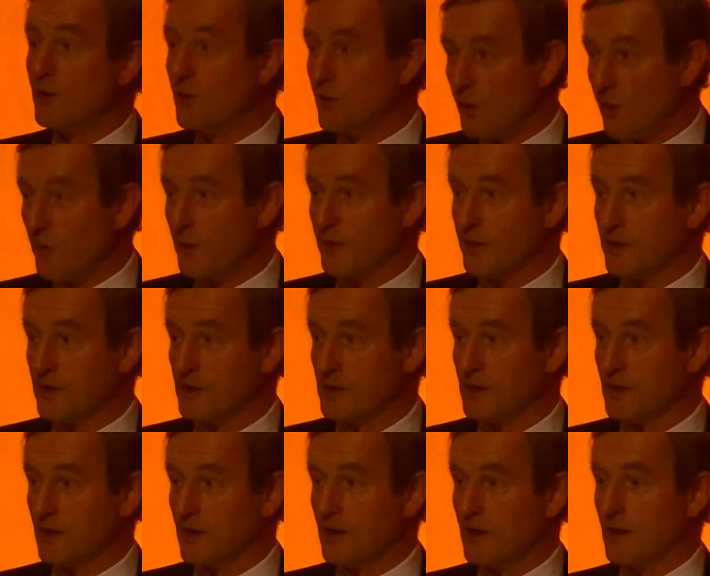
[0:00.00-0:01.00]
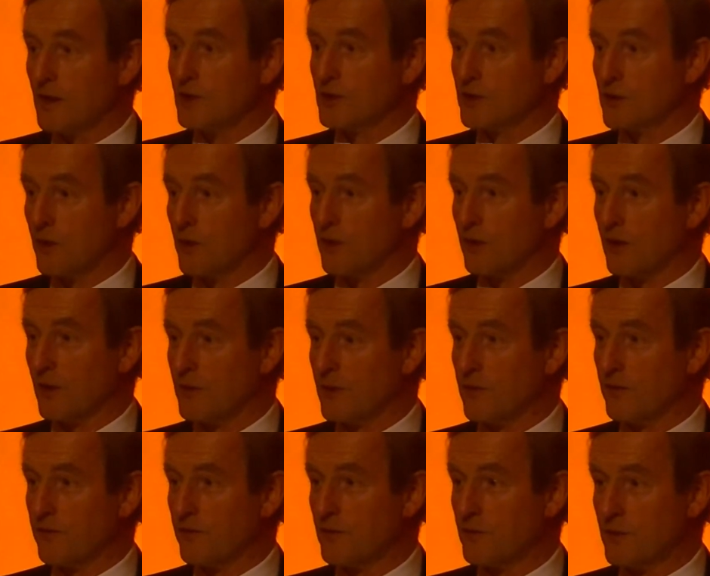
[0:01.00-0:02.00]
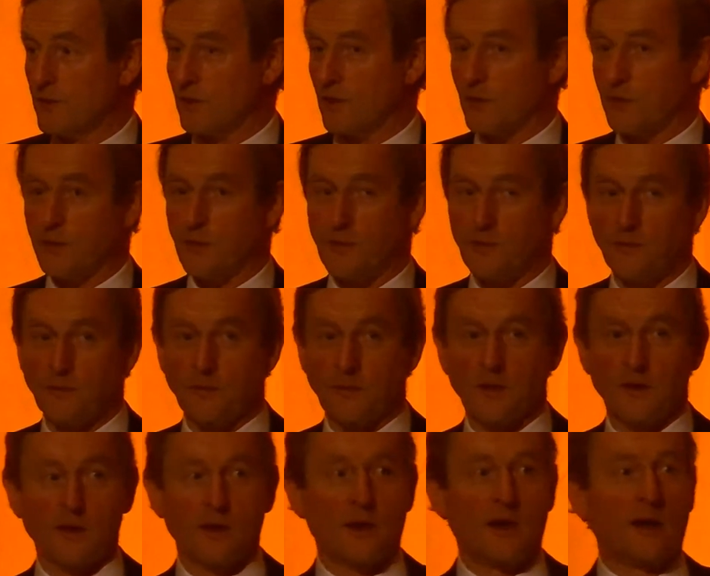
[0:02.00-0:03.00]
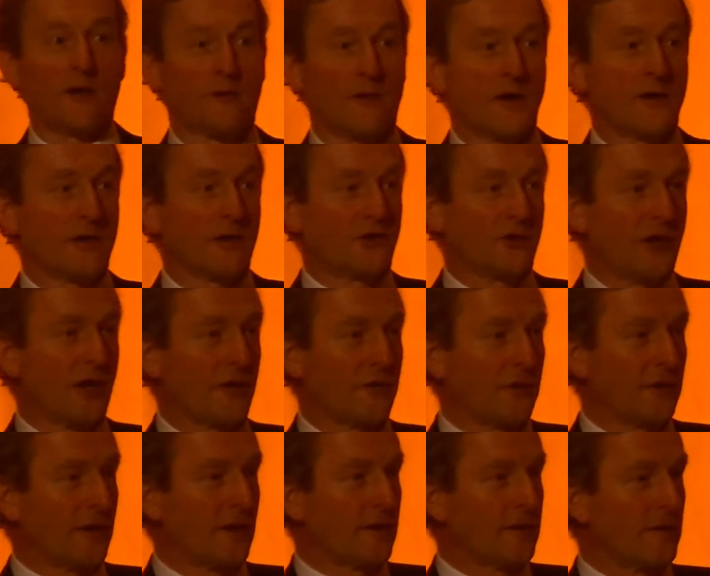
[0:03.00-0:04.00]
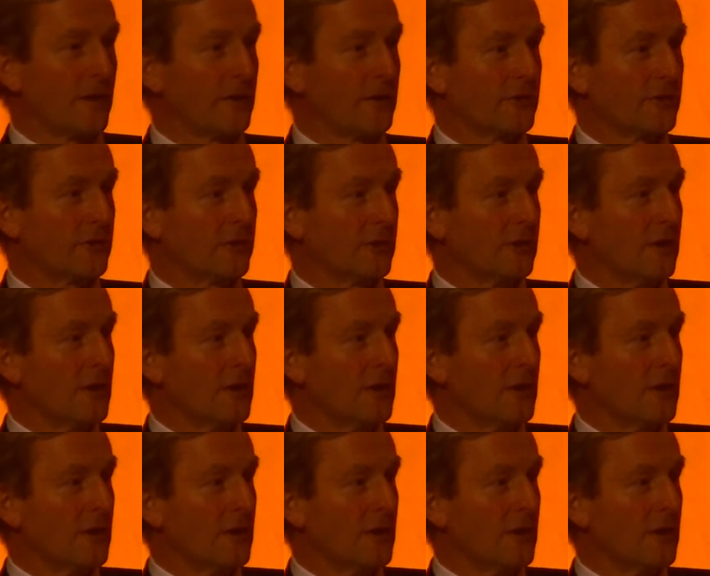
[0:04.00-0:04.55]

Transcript: Nobody is going to come in from Europe and write a cheque for that amount.